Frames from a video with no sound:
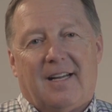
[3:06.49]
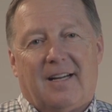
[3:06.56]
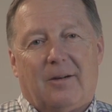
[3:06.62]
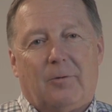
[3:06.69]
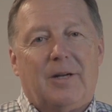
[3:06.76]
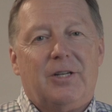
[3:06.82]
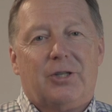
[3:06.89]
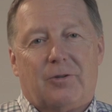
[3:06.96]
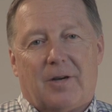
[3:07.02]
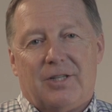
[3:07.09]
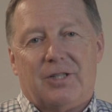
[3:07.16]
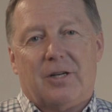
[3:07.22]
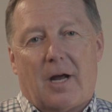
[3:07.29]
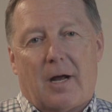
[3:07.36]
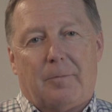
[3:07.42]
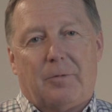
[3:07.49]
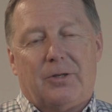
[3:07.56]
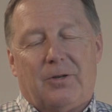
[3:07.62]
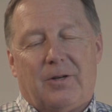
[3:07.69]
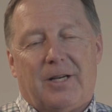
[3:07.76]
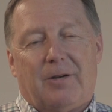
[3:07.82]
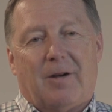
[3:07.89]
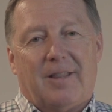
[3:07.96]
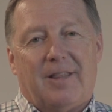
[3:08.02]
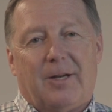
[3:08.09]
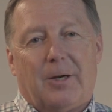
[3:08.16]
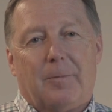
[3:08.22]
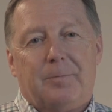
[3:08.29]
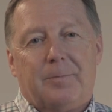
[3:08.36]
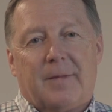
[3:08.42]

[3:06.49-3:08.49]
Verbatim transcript: uh, registration opportunity right there.